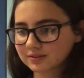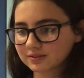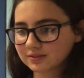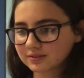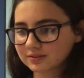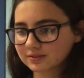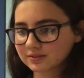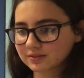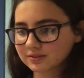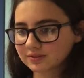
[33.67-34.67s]

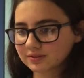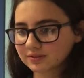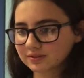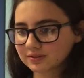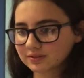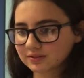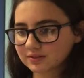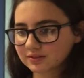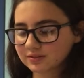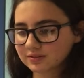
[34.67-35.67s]

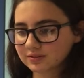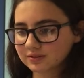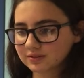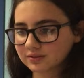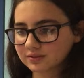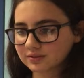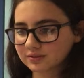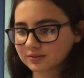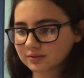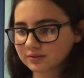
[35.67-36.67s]

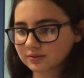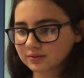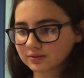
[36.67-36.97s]
Nobody speaks.